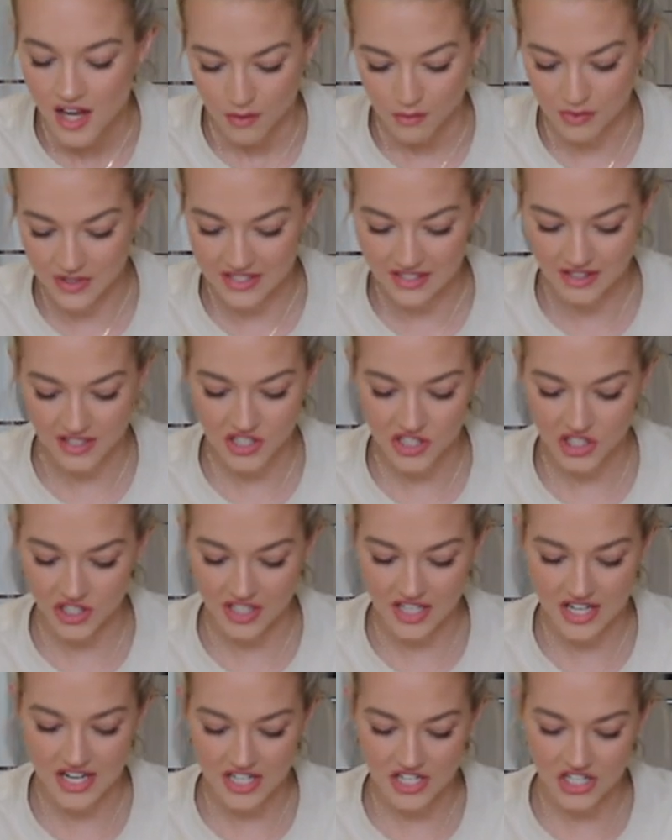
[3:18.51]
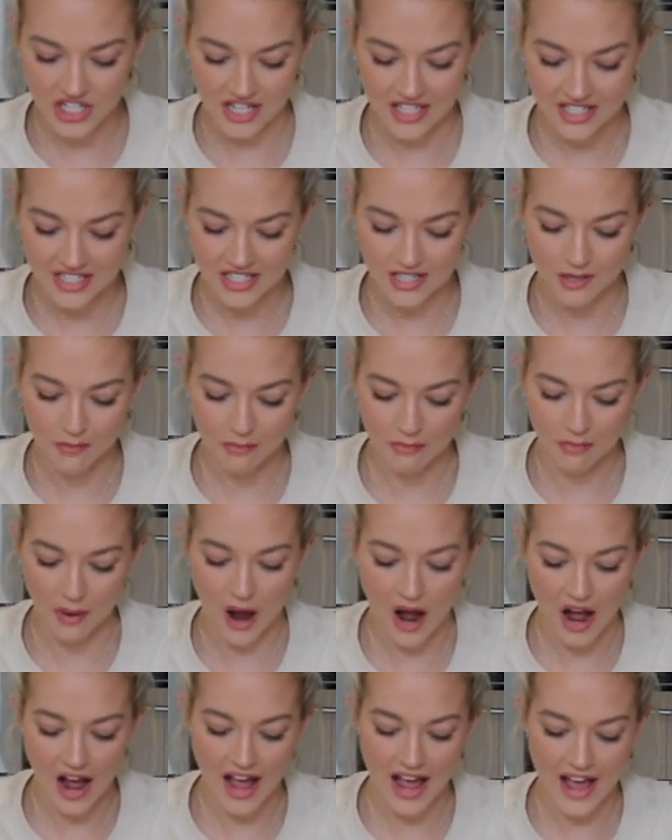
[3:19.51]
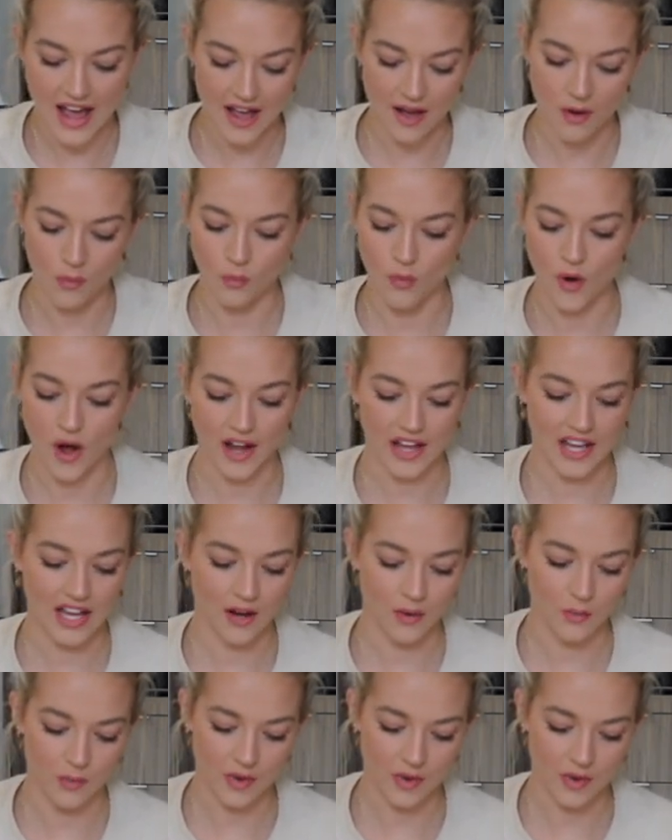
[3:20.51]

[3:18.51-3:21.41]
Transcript: was literally just by working